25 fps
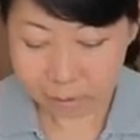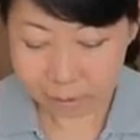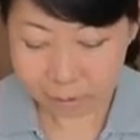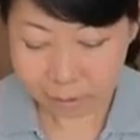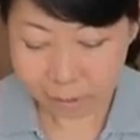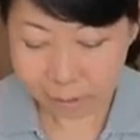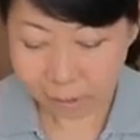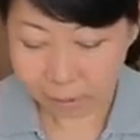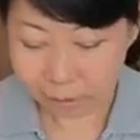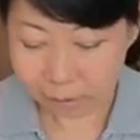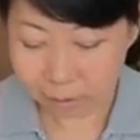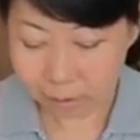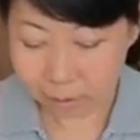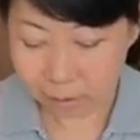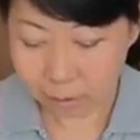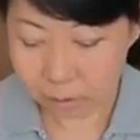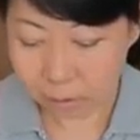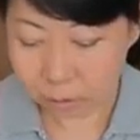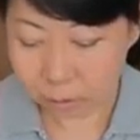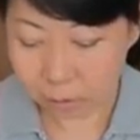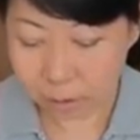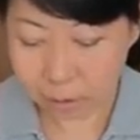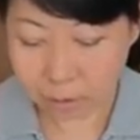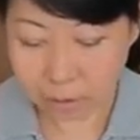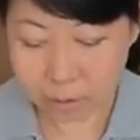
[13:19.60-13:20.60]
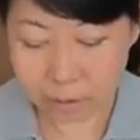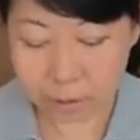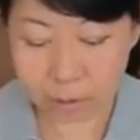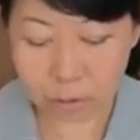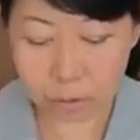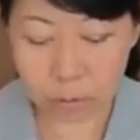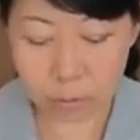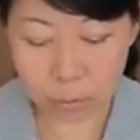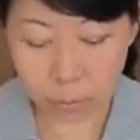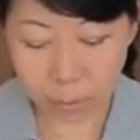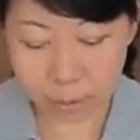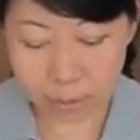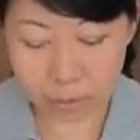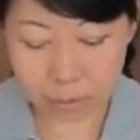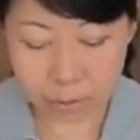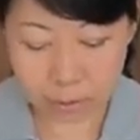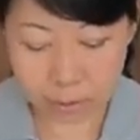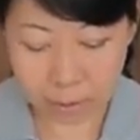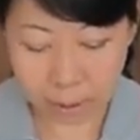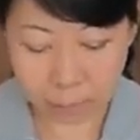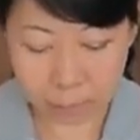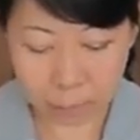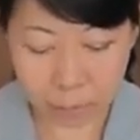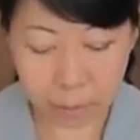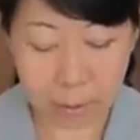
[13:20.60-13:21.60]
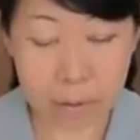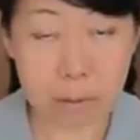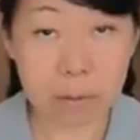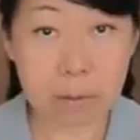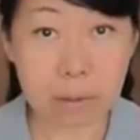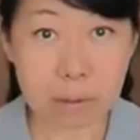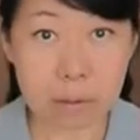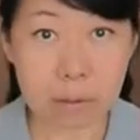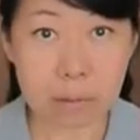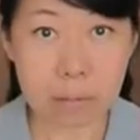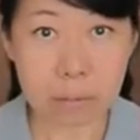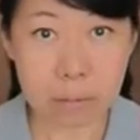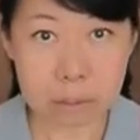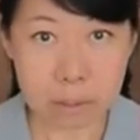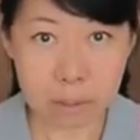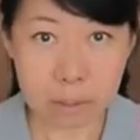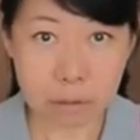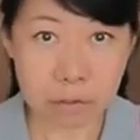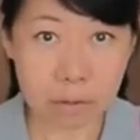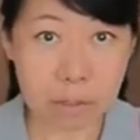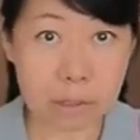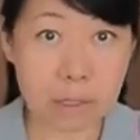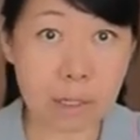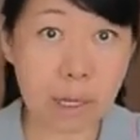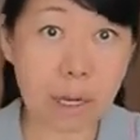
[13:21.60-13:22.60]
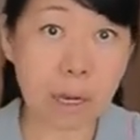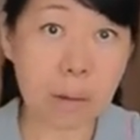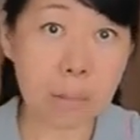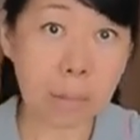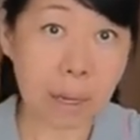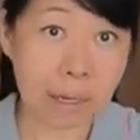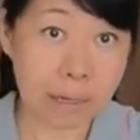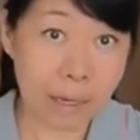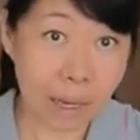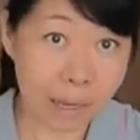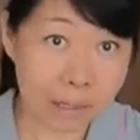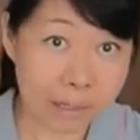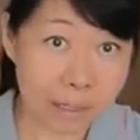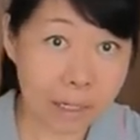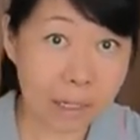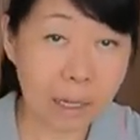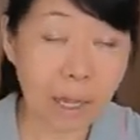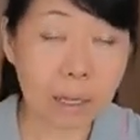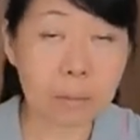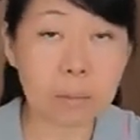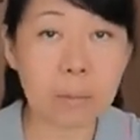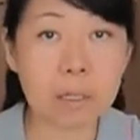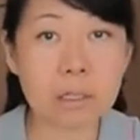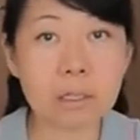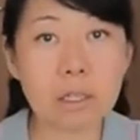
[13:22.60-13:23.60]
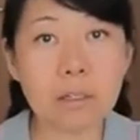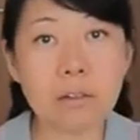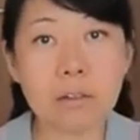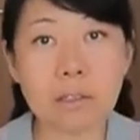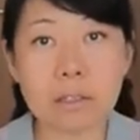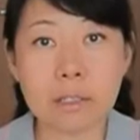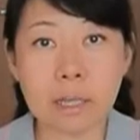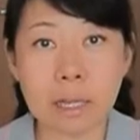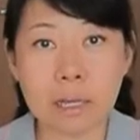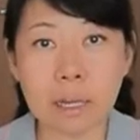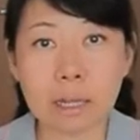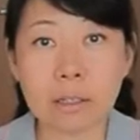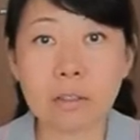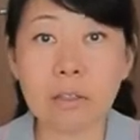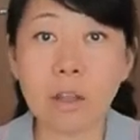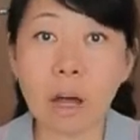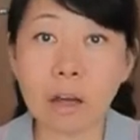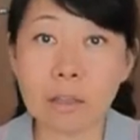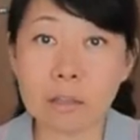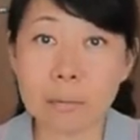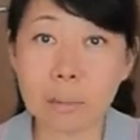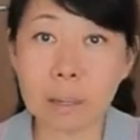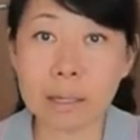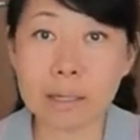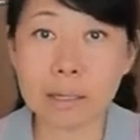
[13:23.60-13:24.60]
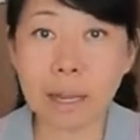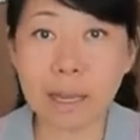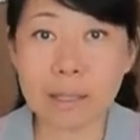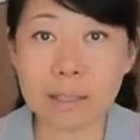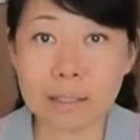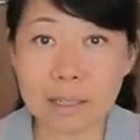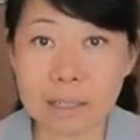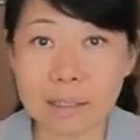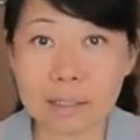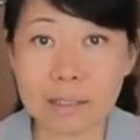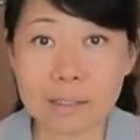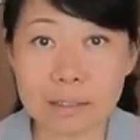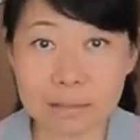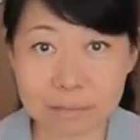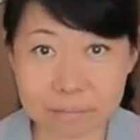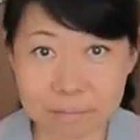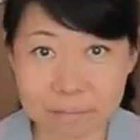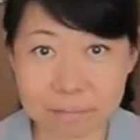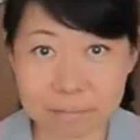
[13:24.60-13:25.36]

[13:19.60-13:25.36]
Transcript: Okay, so this is a good way to separate materials that are magnetic and materials that are not magnetic.